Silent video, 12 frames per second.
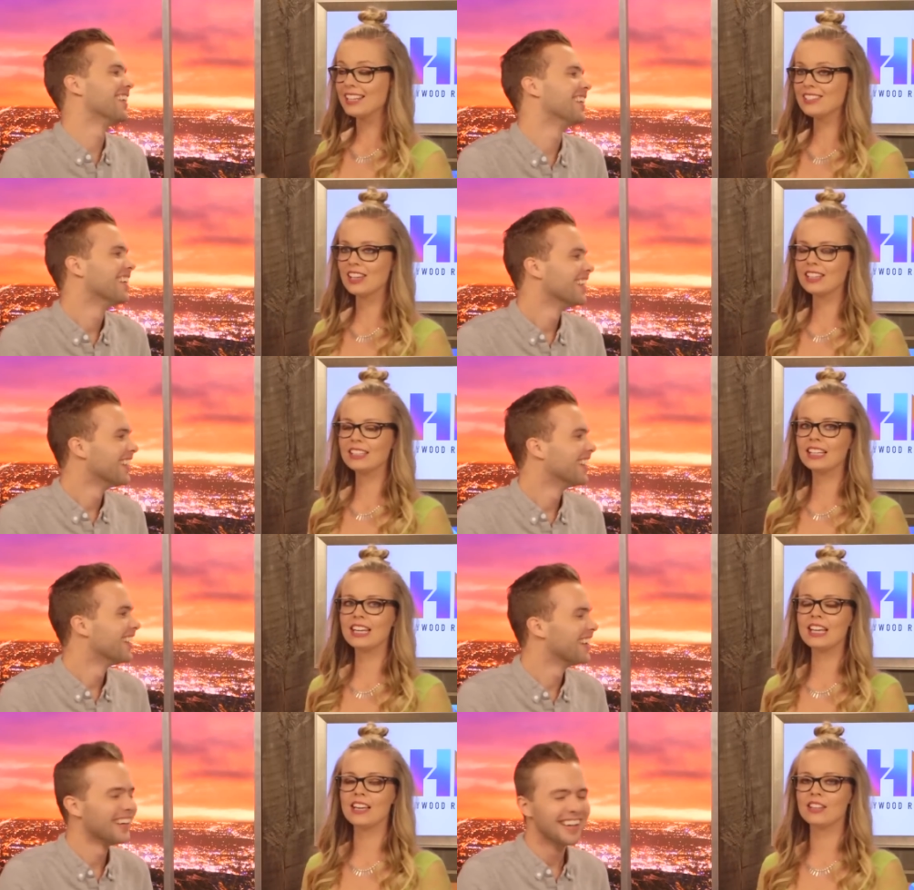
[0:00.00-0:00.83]
Speaker 1: and
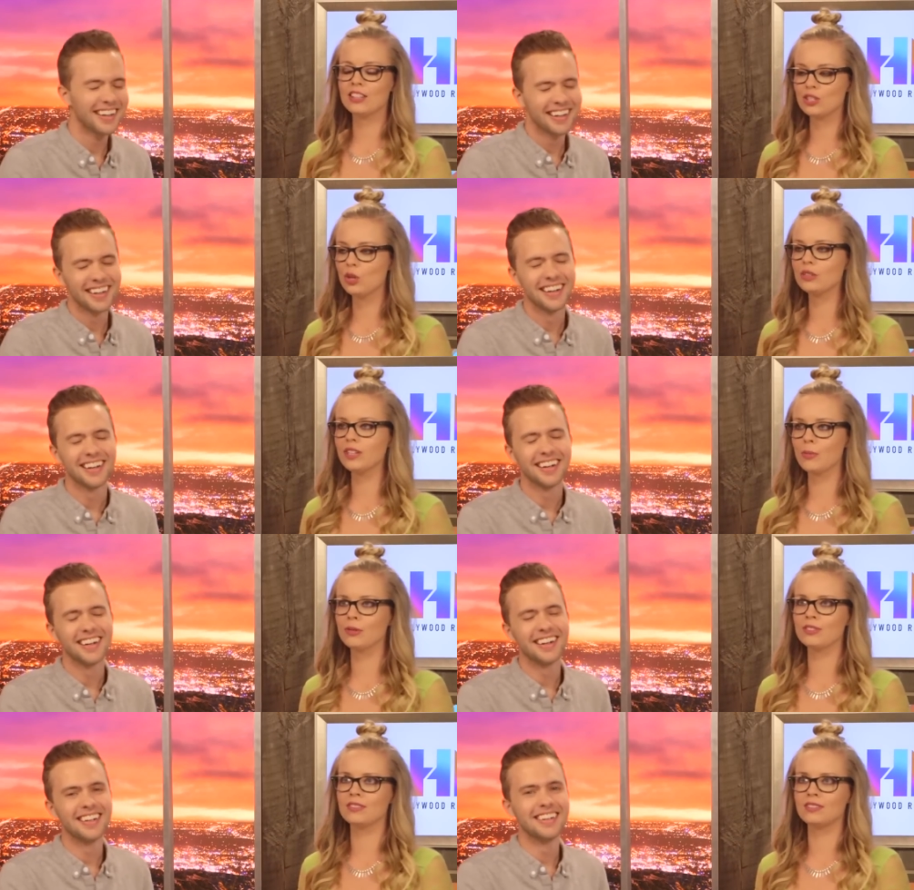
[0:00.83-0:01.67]
secondly, this whole
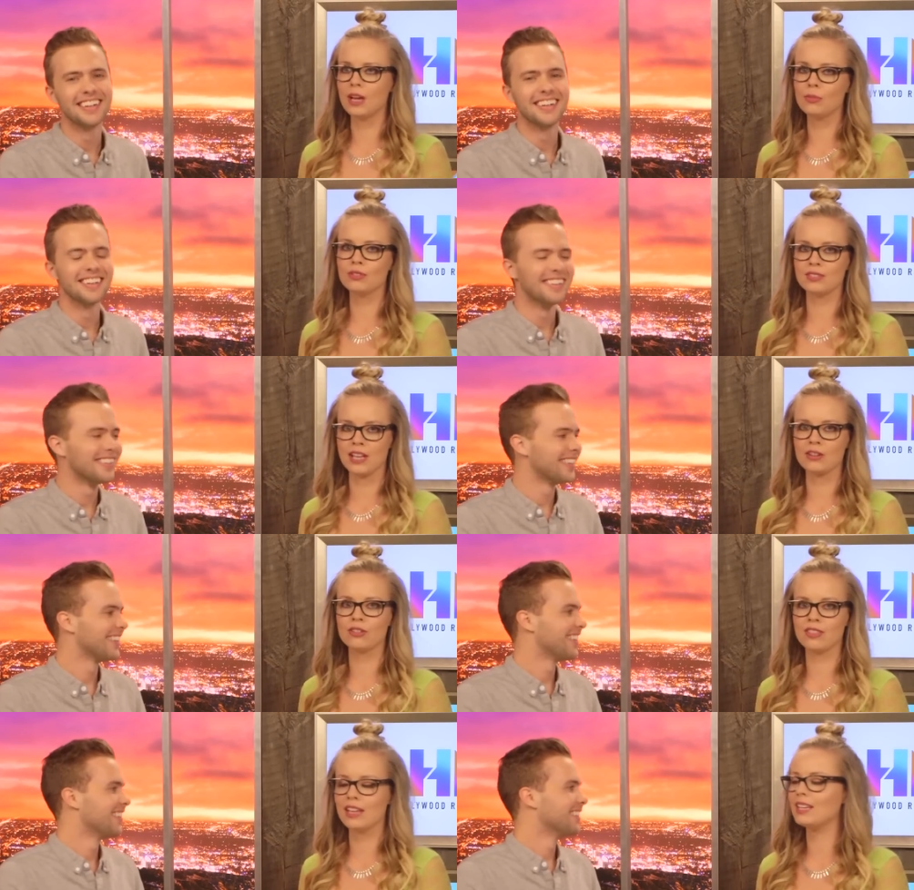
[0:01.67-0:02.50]
double
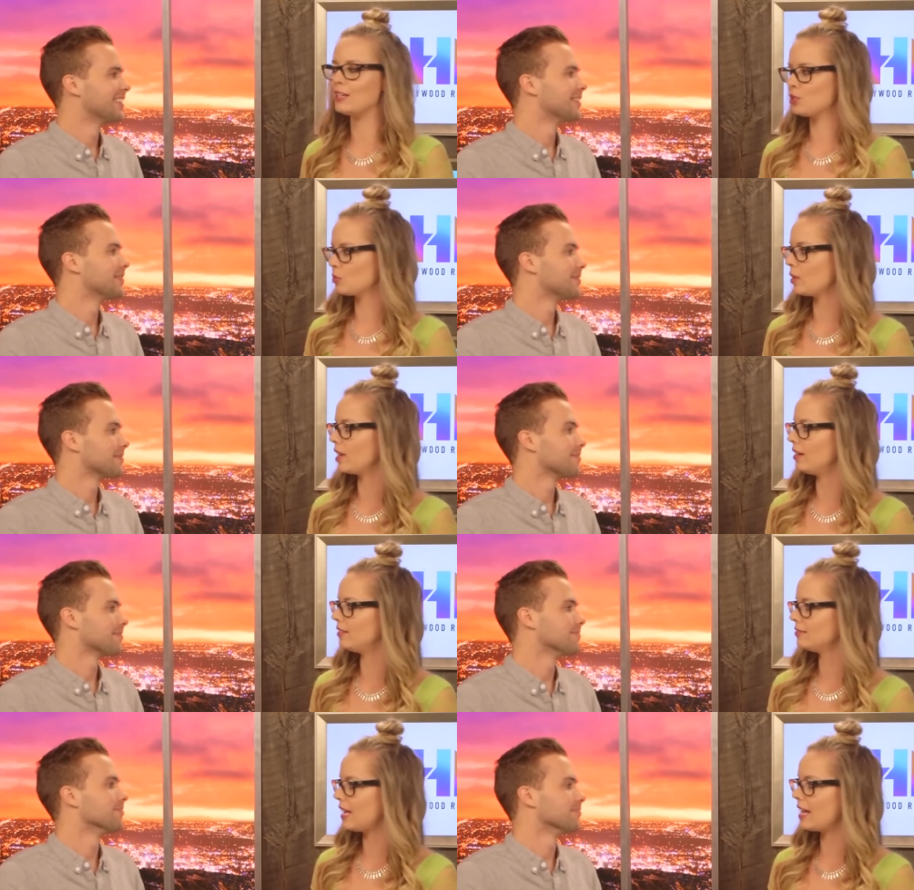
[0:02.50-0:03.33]
standard thing is
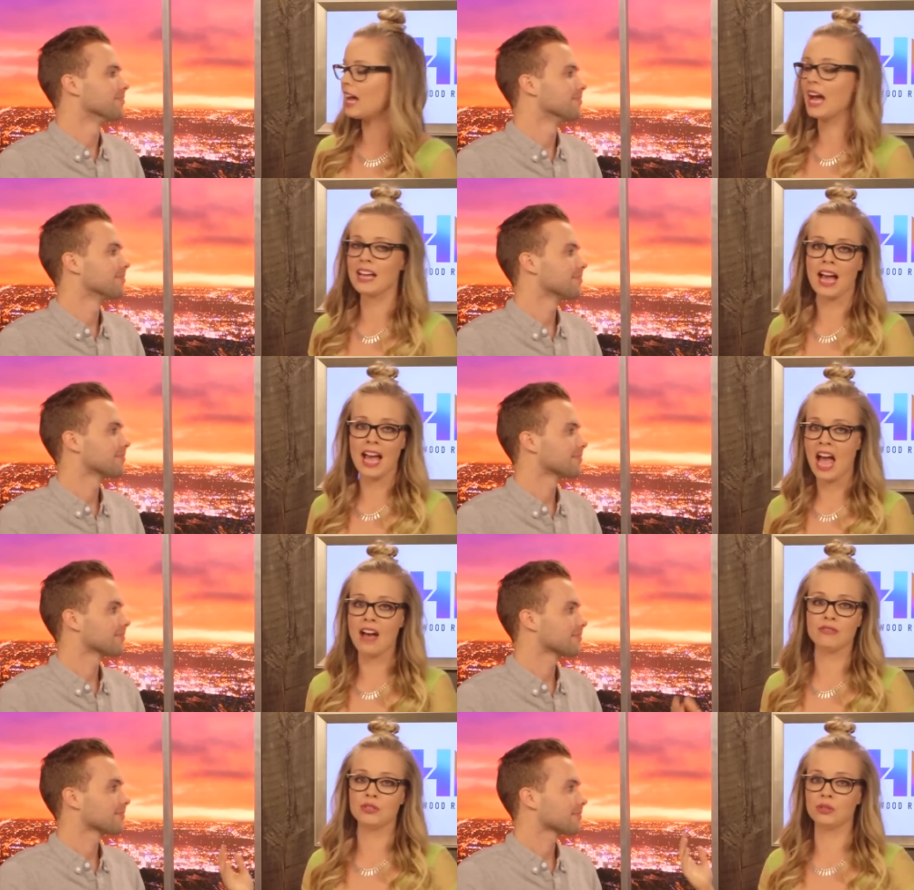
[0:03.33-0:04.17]
real, mm -hmm. and I, I
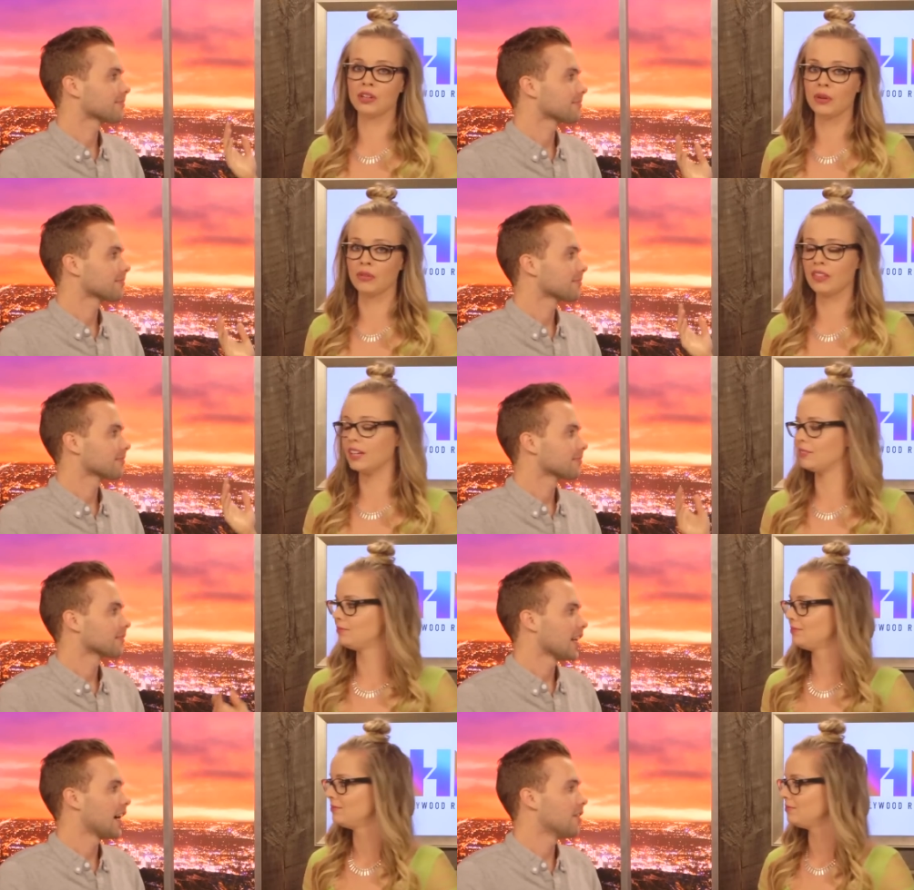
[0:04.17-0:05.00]
have to agree with it.
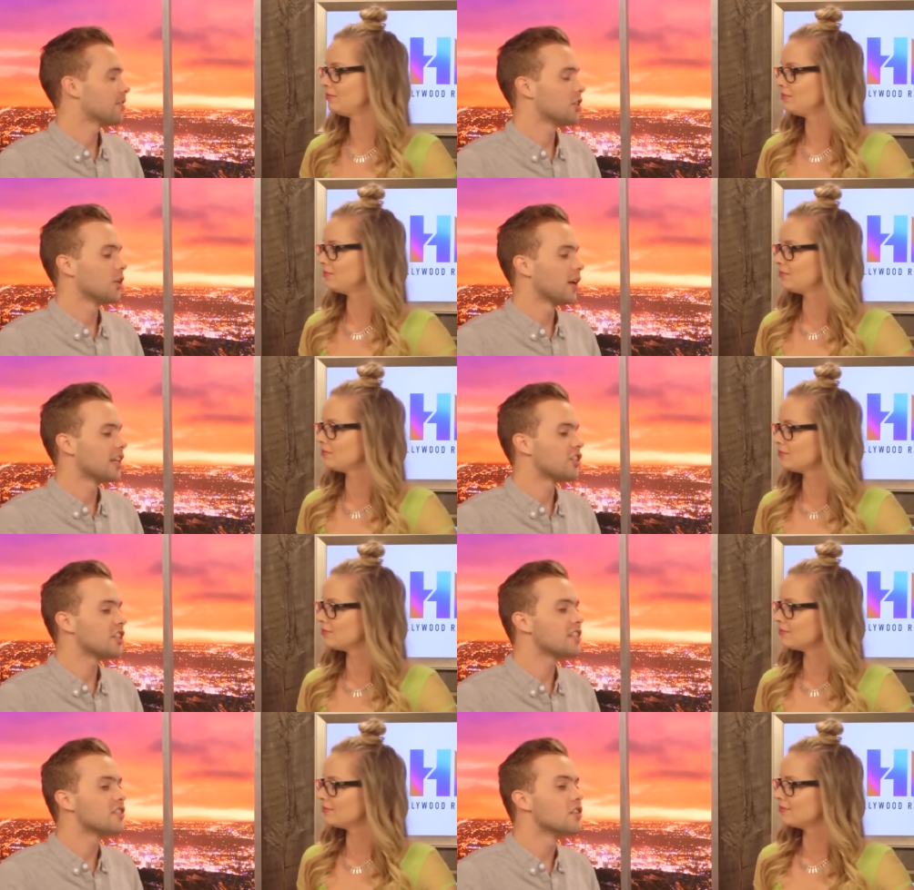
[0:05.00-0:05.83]
Speaker 2: I do too,
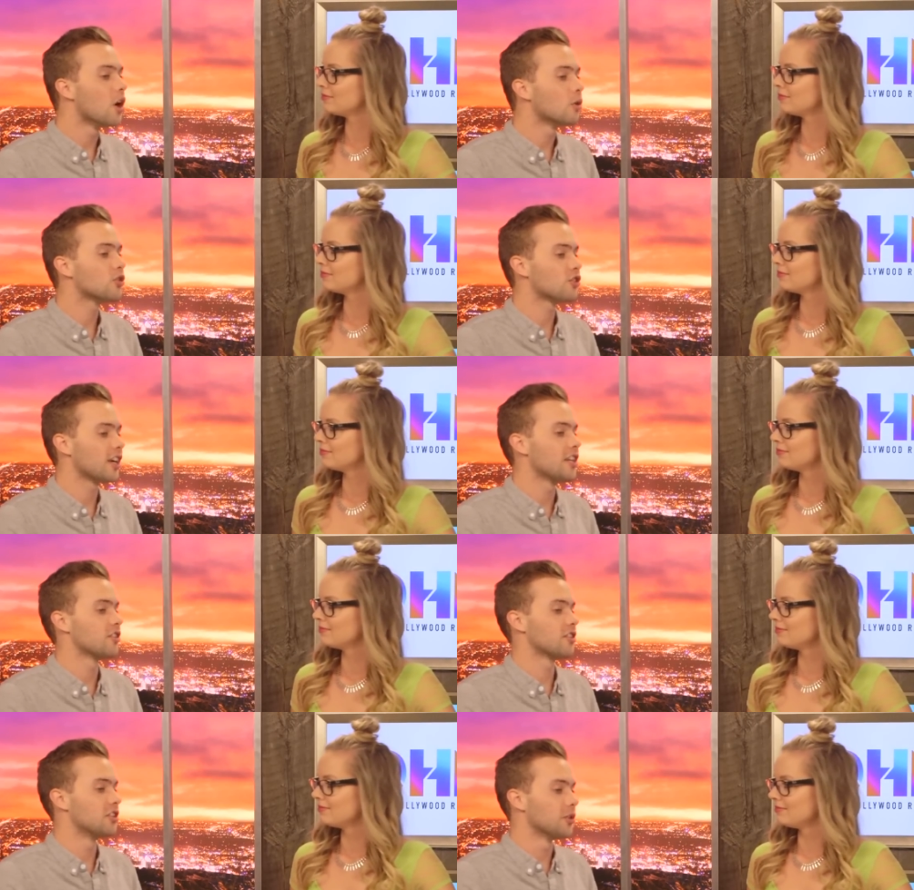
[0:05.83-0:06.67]
and she's no
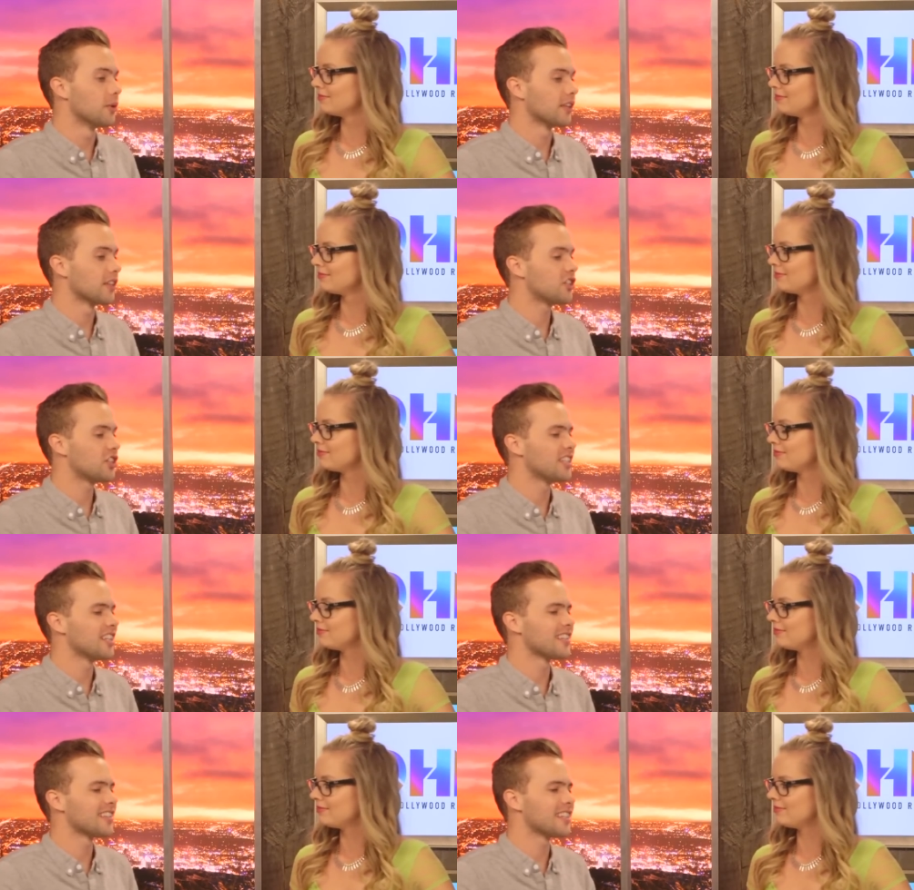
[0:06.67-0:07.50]
stranger to doing this. She
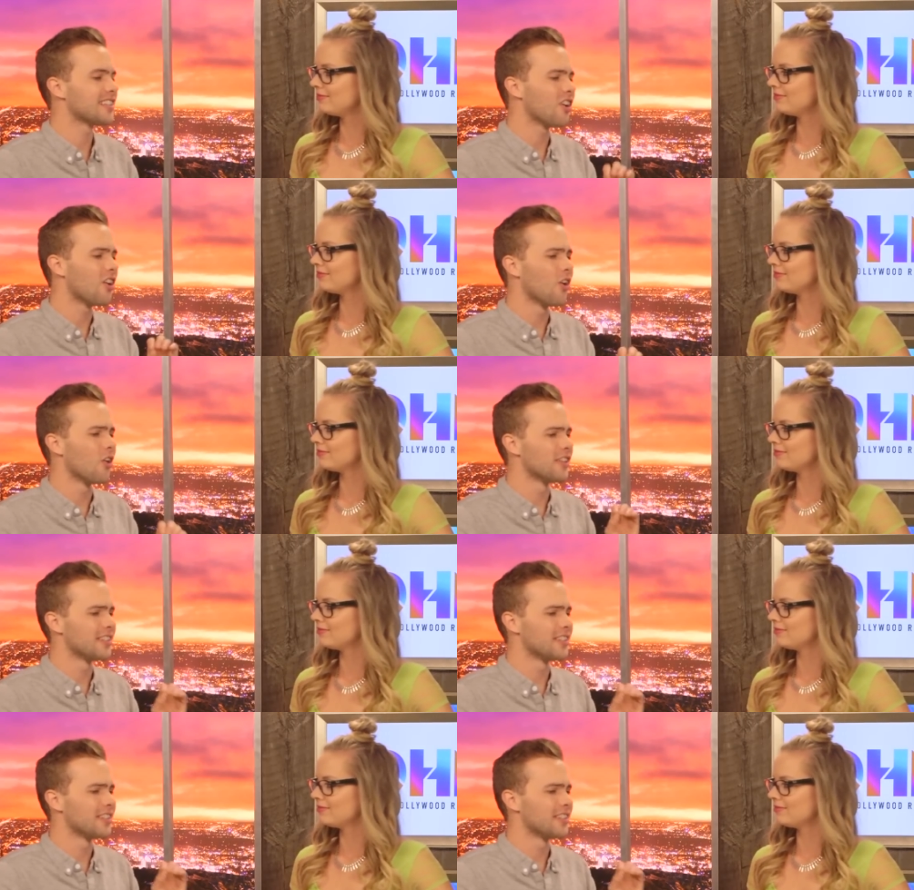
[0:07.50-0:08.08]
does this all the